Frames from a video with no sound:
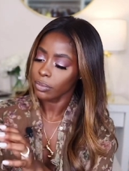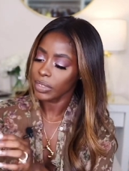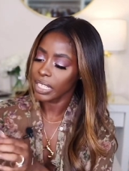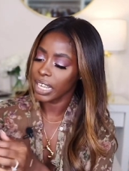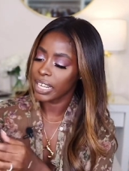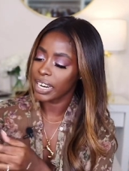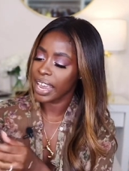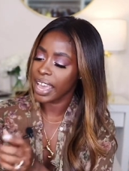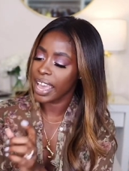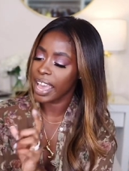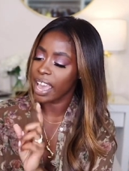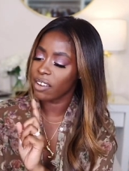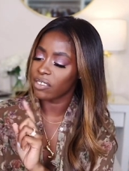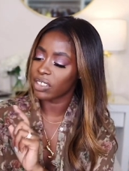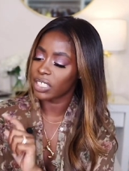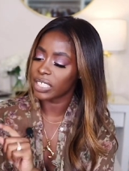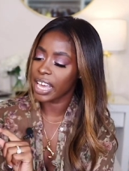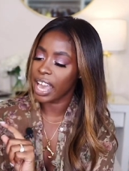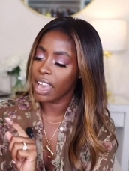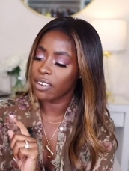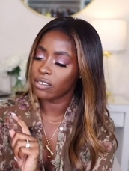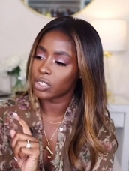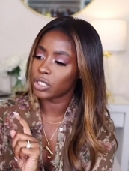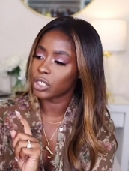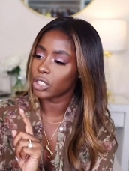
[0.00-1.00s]
And I have a
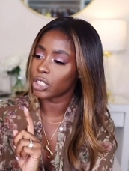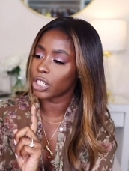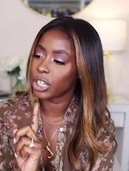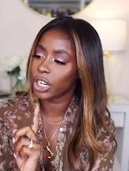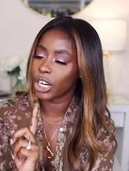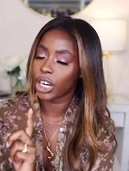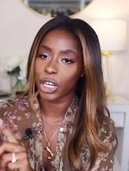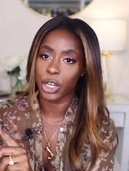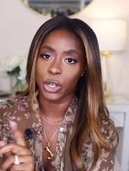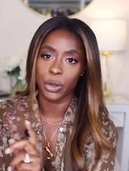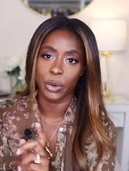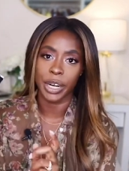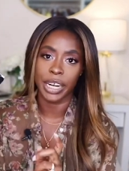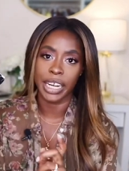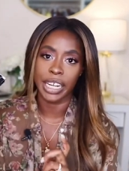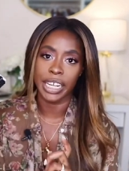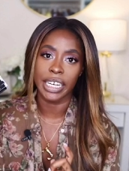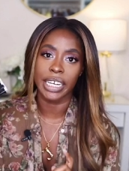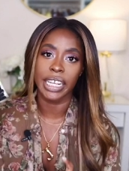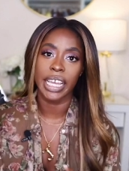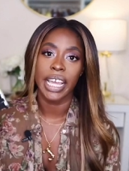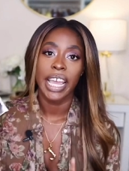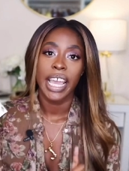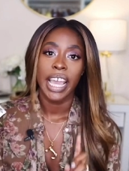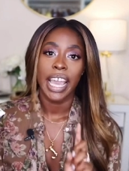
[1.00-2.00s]
lavender, a
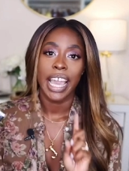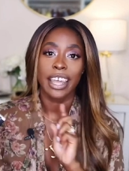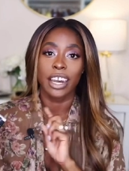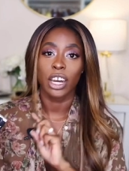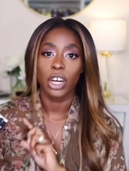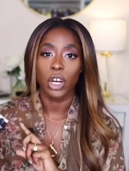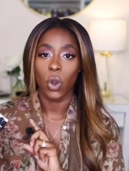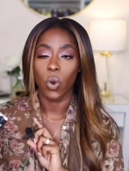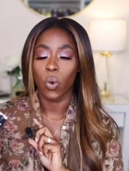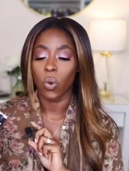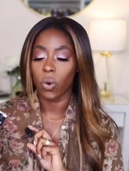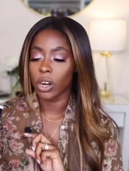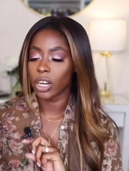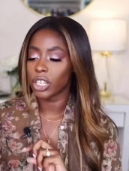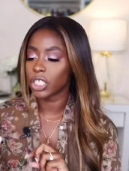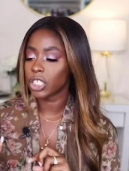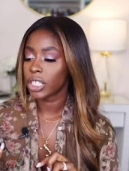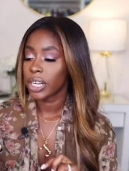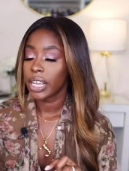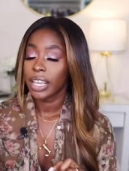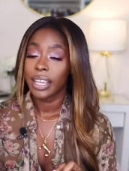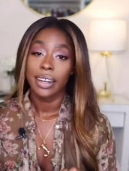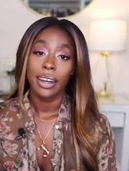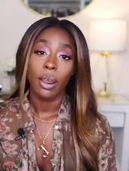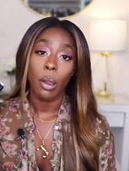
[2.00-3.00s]
green, and an
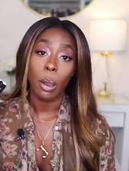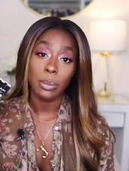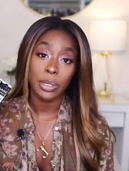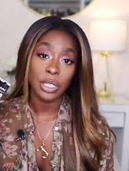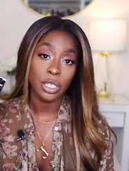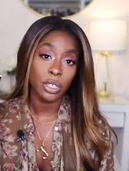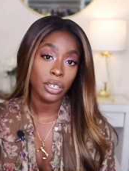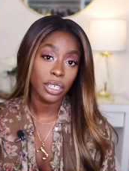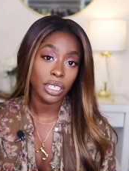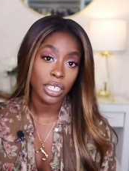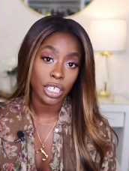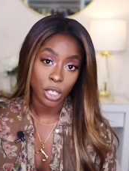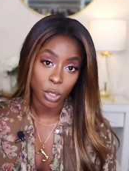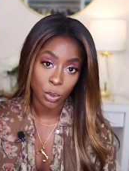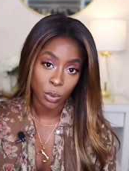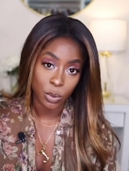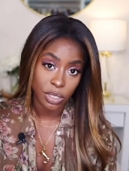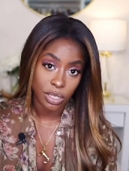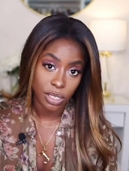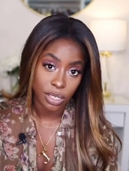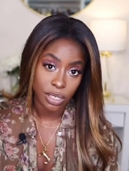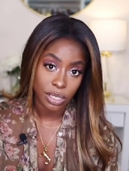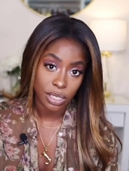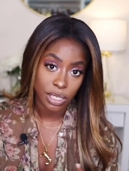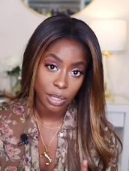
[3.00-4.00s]
orange. Now, I'm still going to
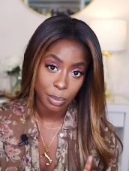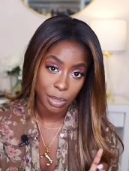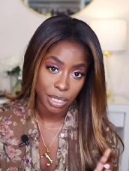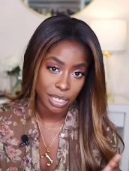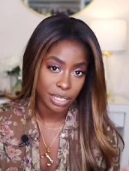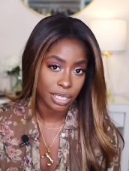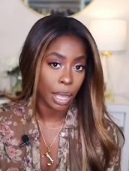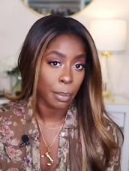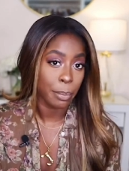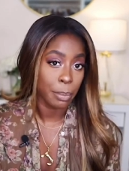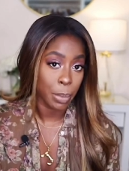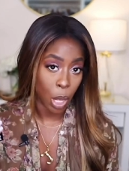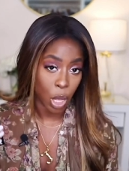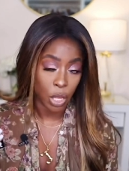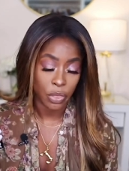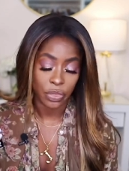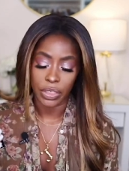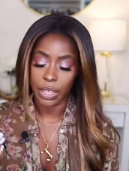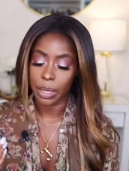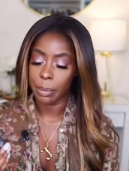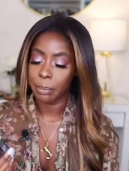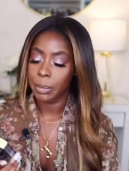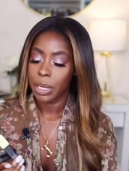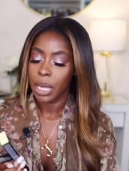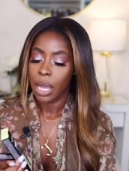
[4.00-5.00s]
use these because I bought
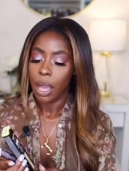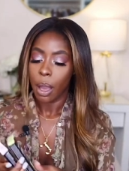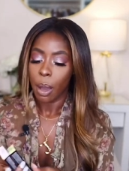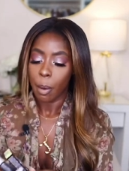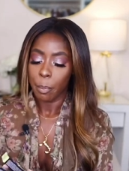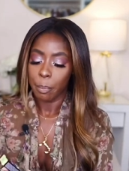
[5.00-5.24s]
them.